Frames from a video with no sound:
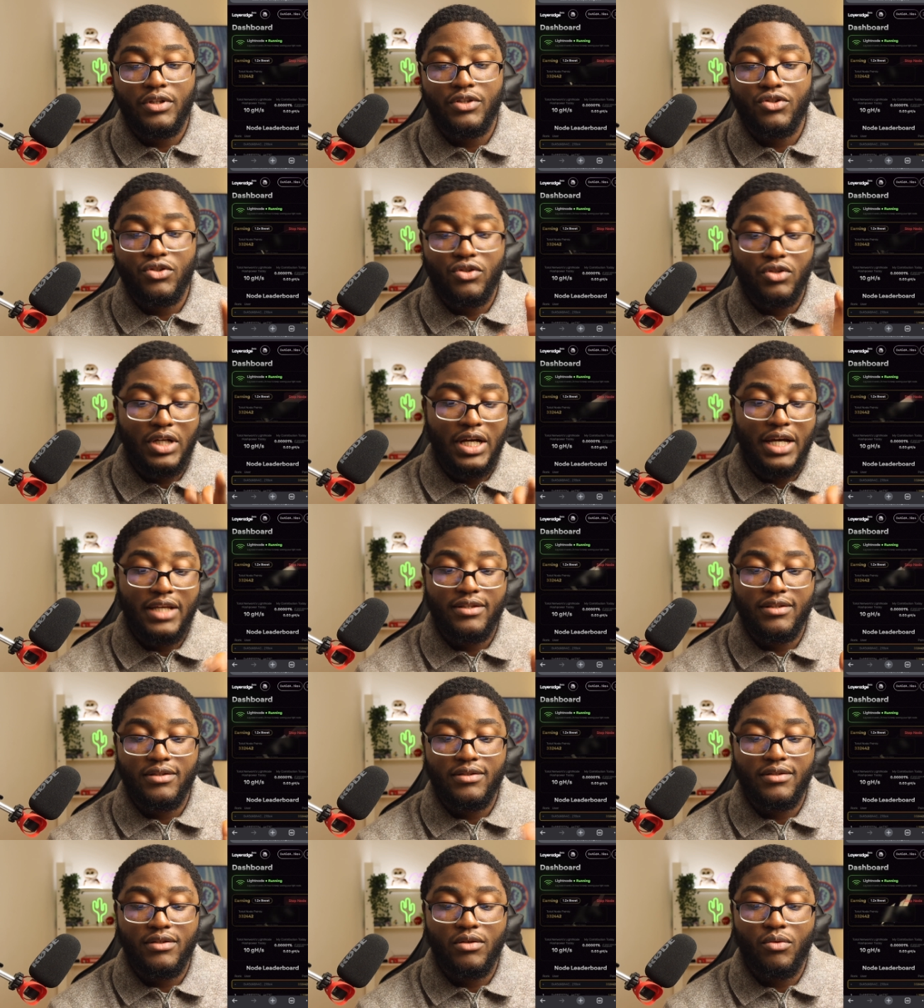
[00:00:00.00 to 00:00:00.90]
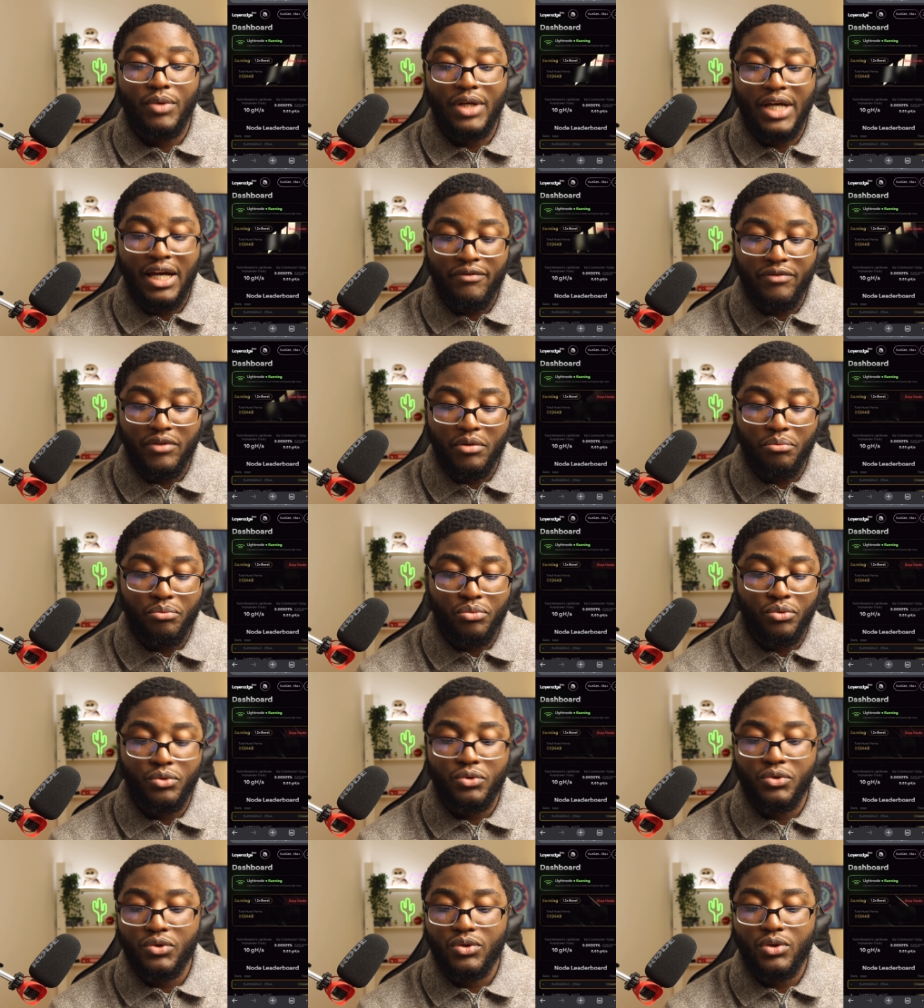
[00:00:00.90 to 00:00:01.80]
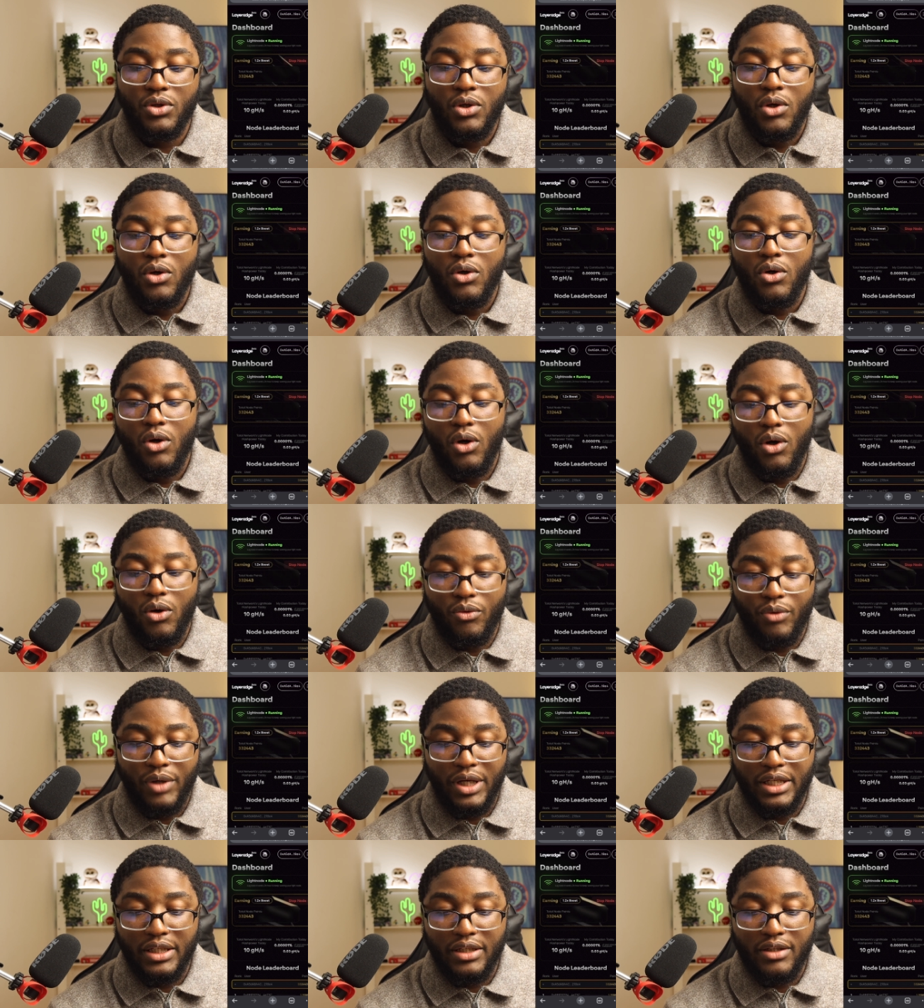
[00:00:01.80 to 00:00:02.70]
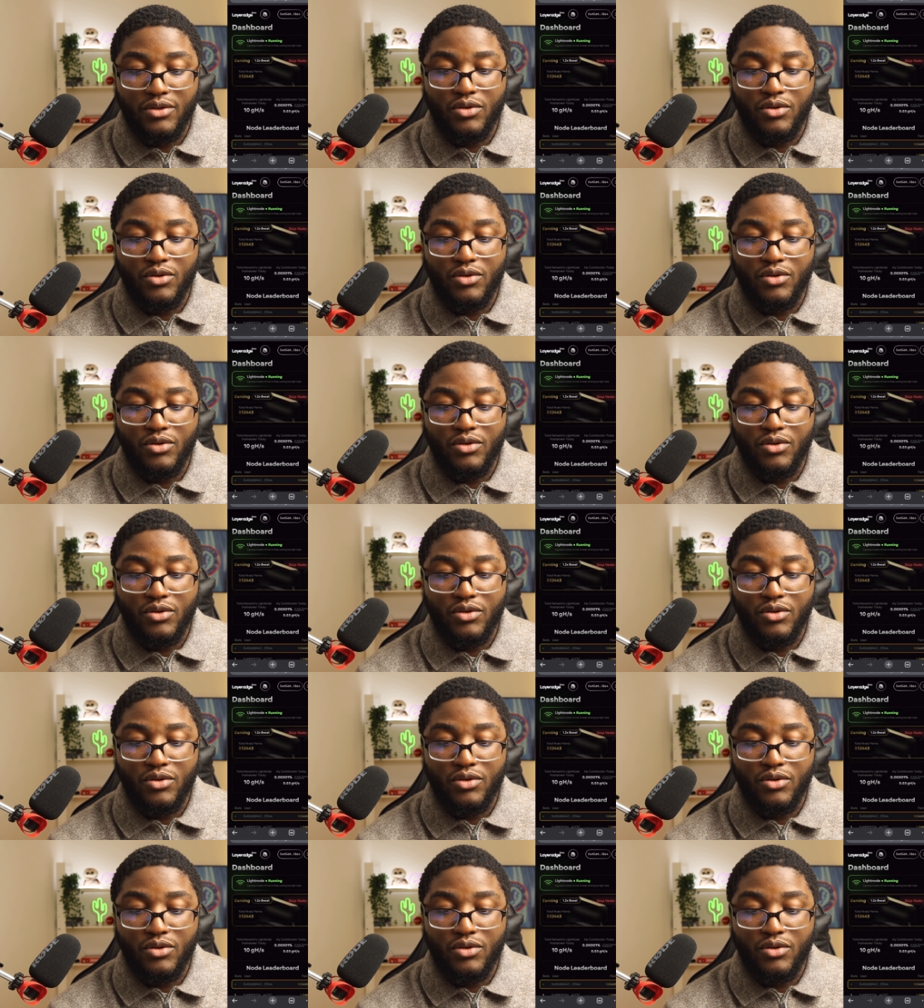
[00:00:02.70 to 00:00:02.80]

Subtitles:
As you guys can see, we have the boost already.